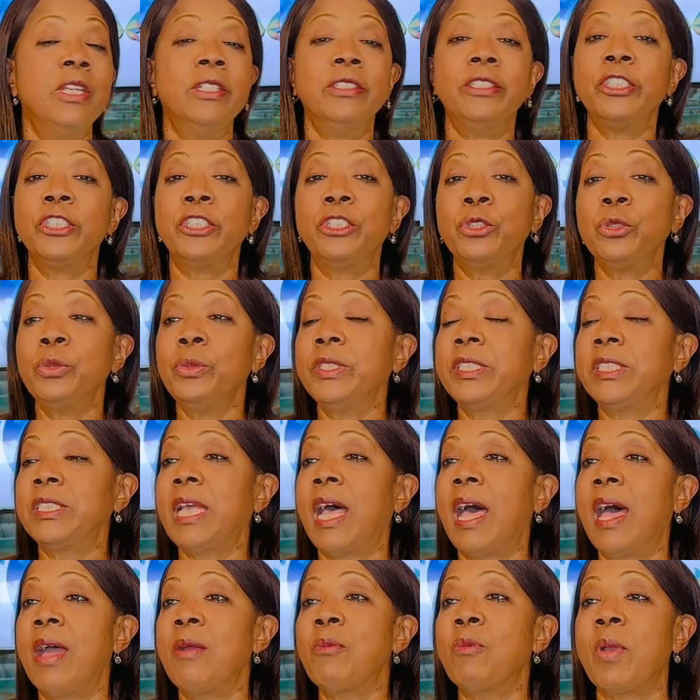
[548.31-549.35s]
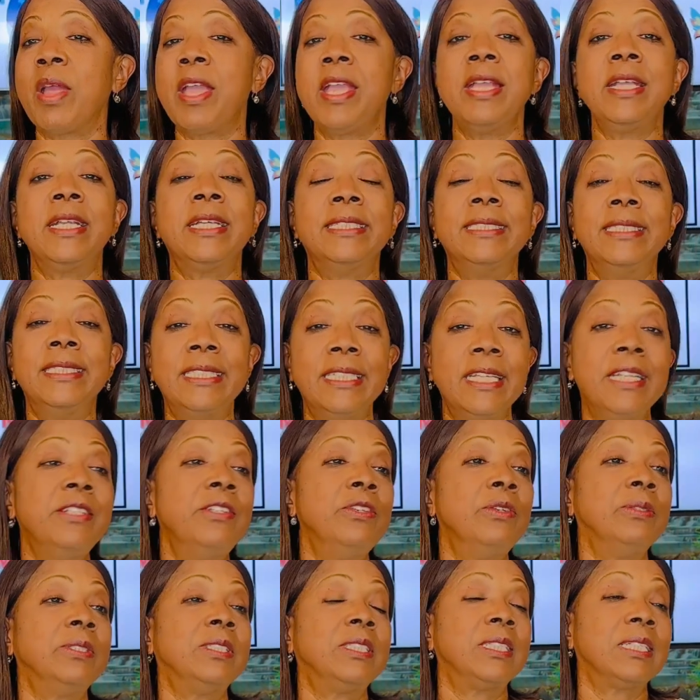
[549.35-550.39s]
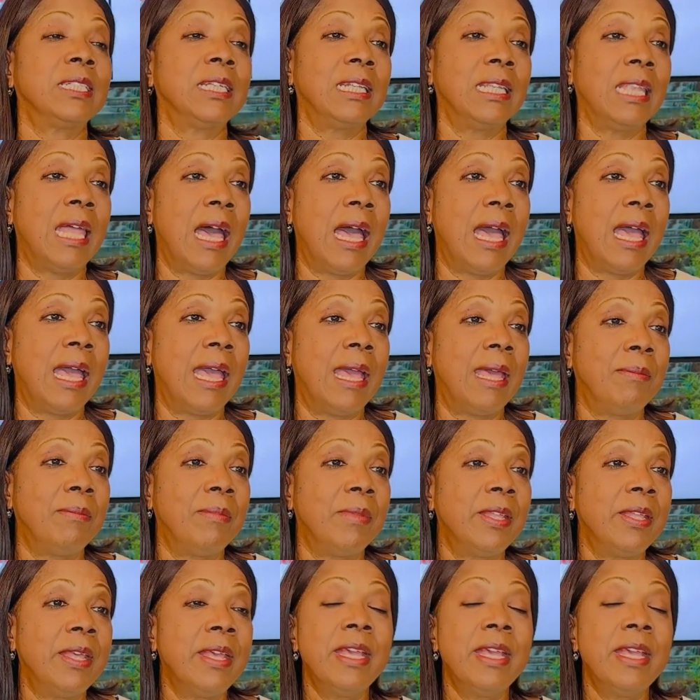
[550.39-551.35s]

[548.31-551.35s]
the suicide rate continues to climb.